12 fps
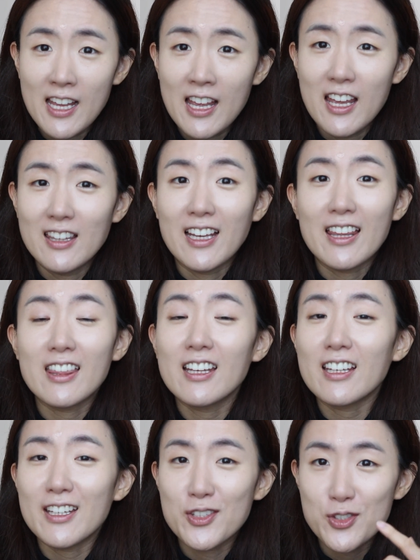and I
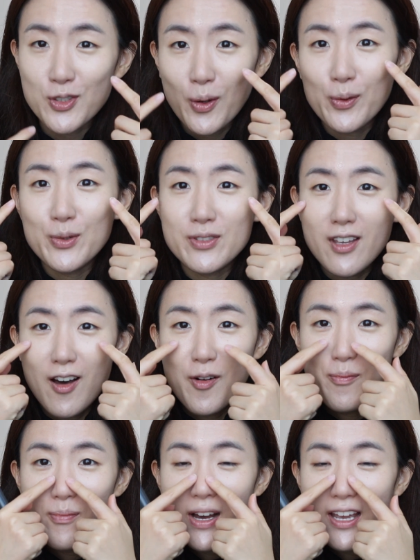think it shows
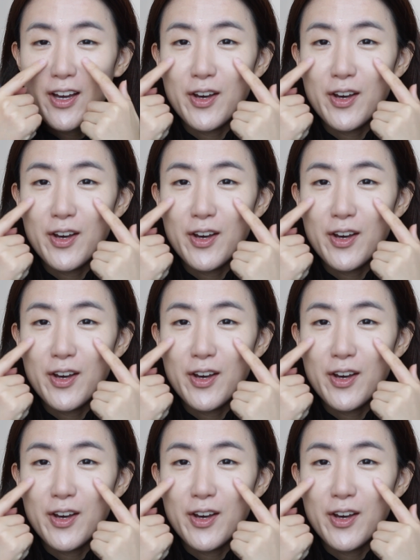on my